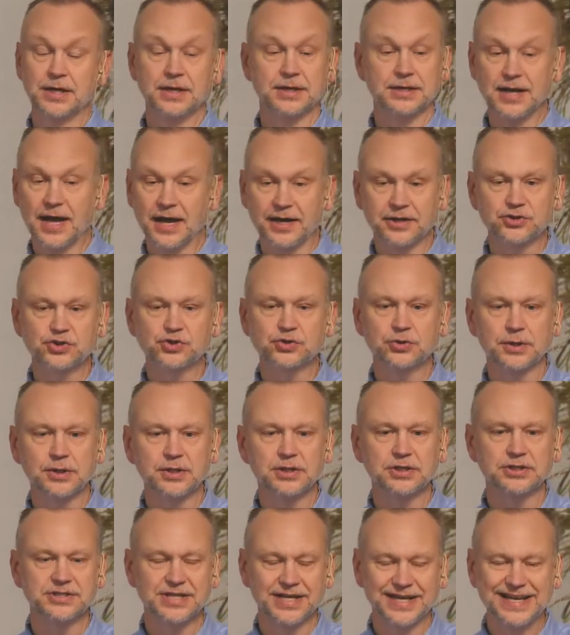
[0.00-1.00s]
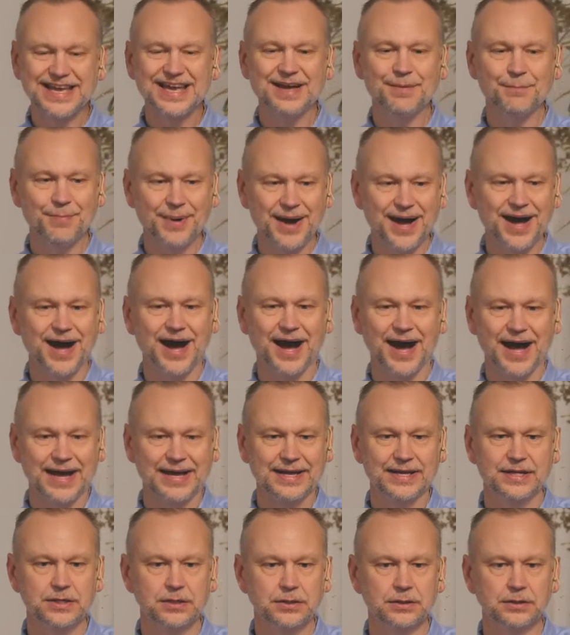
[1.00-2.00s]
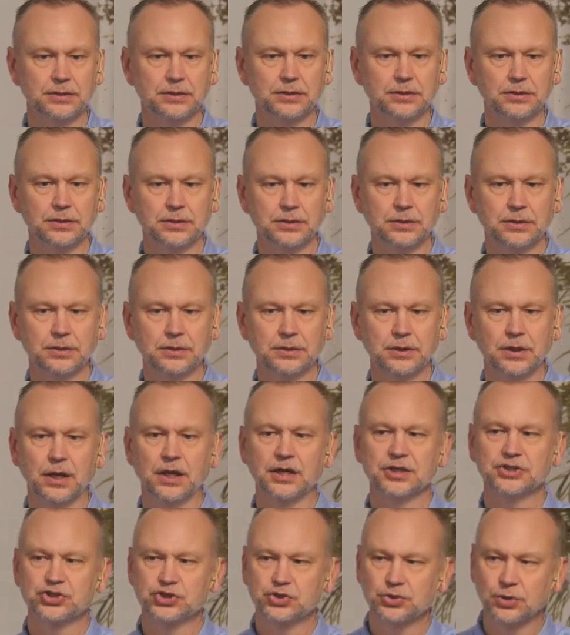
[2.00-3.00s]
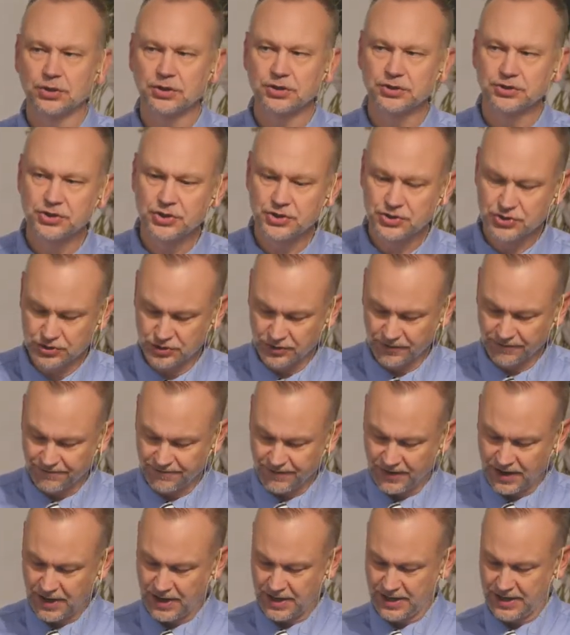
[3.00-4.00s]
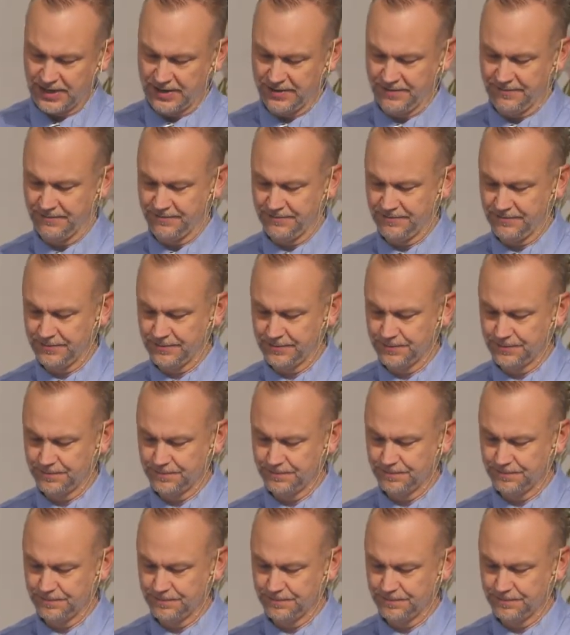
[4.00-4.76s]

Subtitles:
Not a struggle to get by, a struggle to survive.